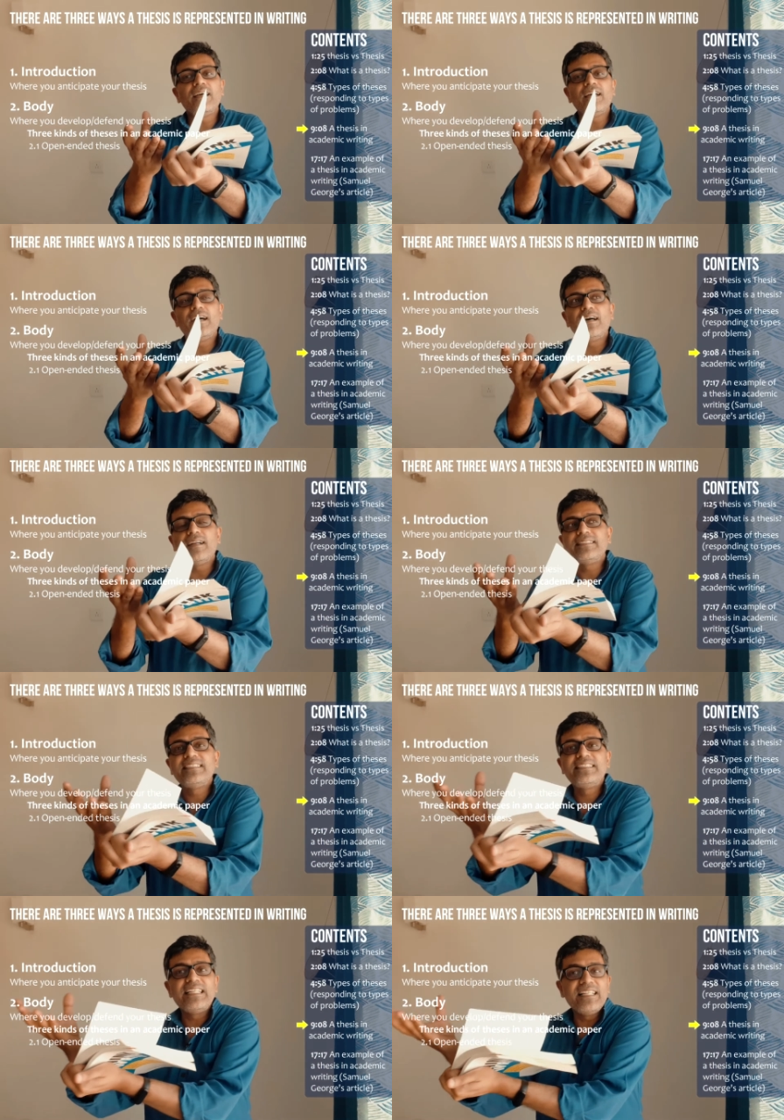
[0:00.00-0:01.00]
uh,
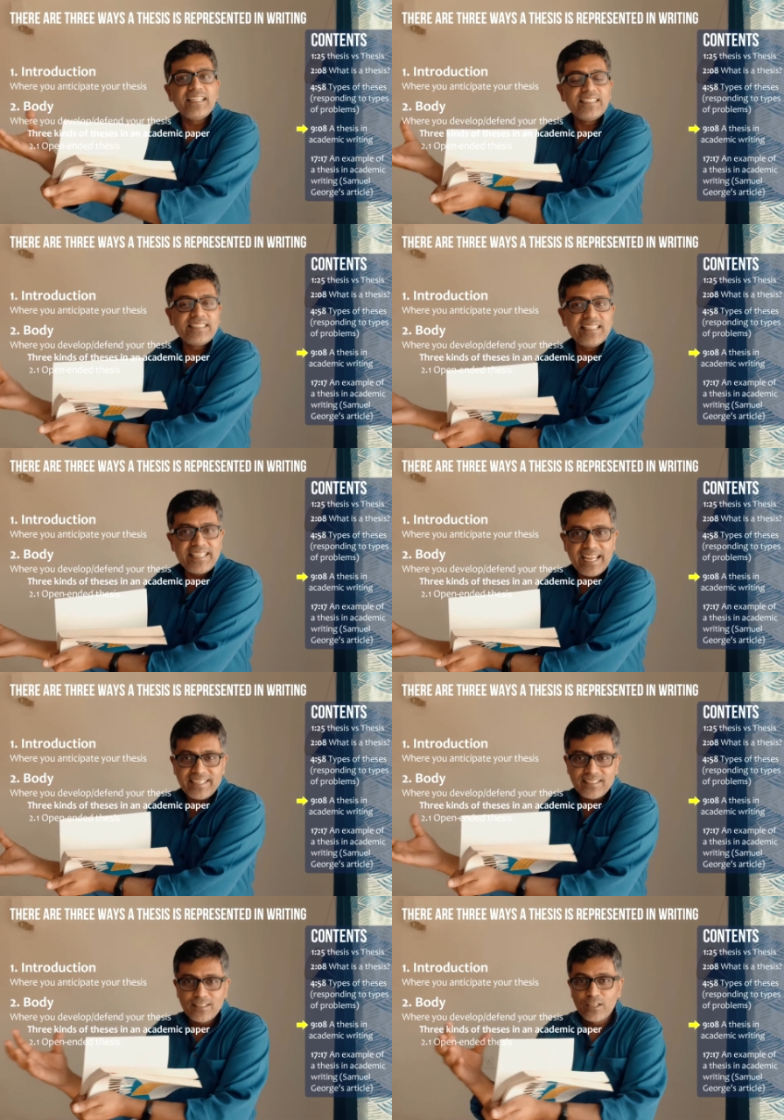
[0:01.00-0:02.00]
till, till the
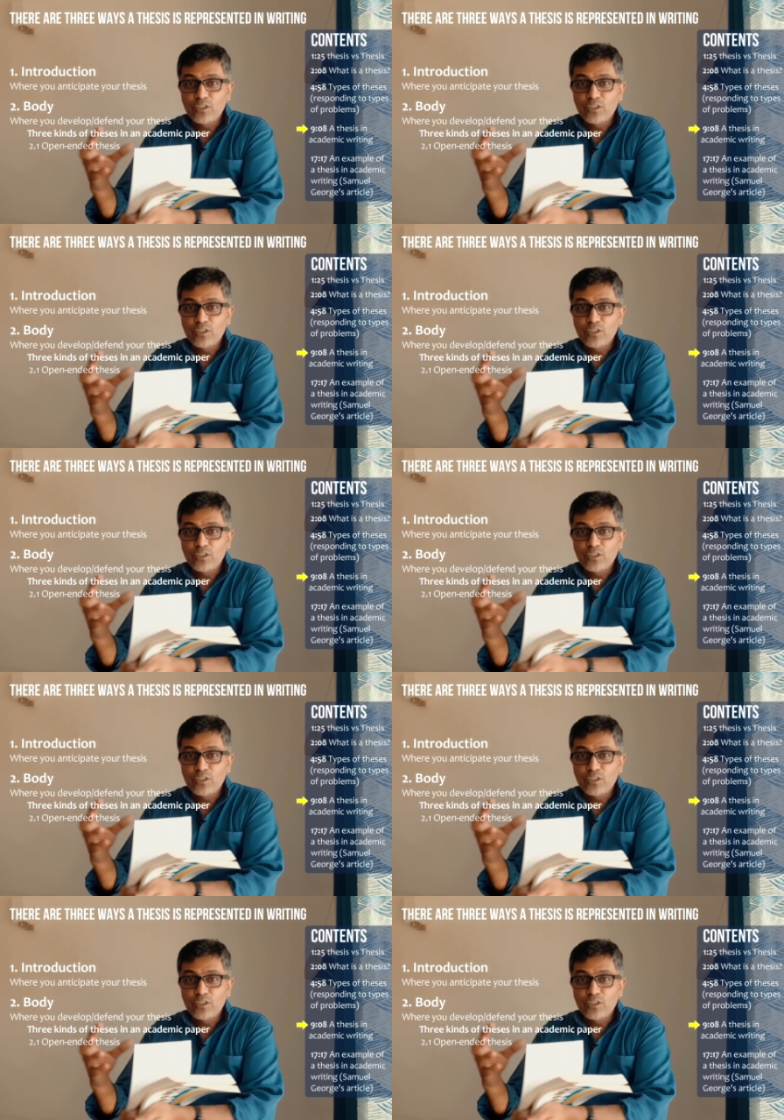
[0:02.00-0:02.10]
end.